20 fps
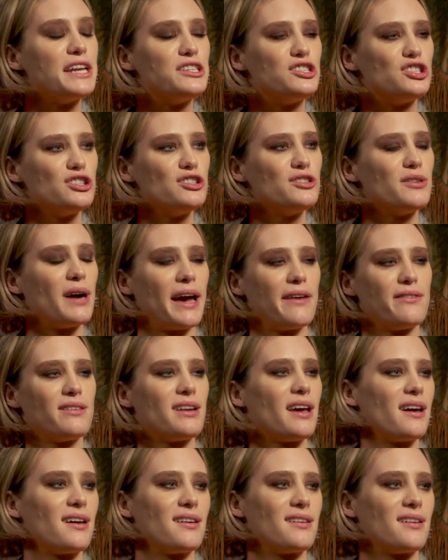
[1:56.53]
I do. I
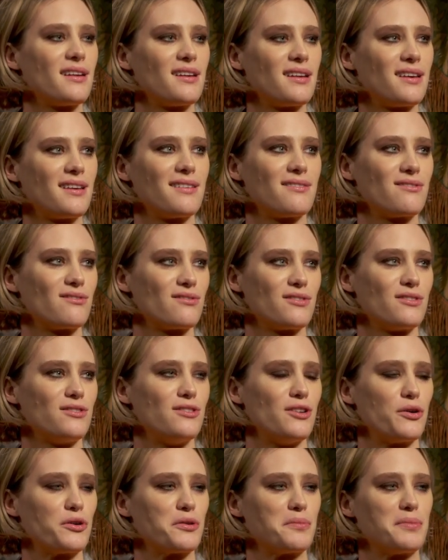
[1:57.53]
haven't had any
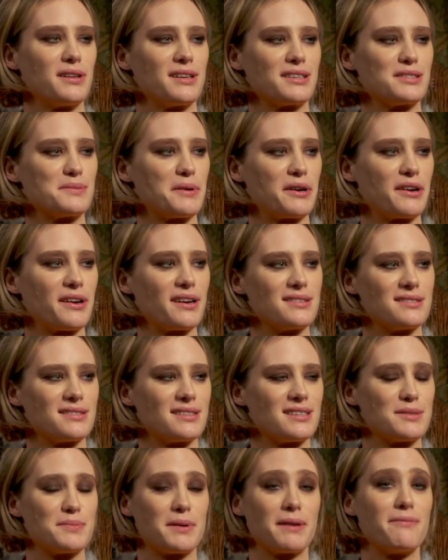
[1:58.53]
notable
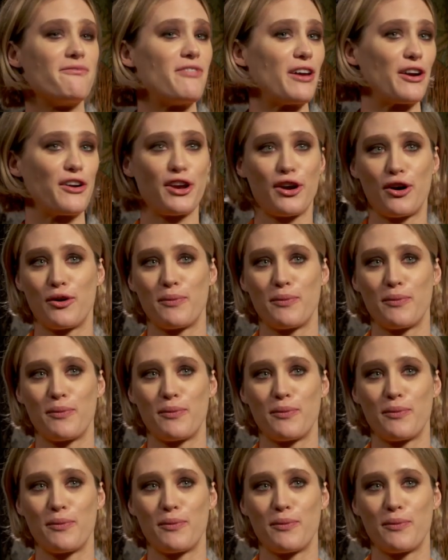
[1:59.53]
experiences, but I'm very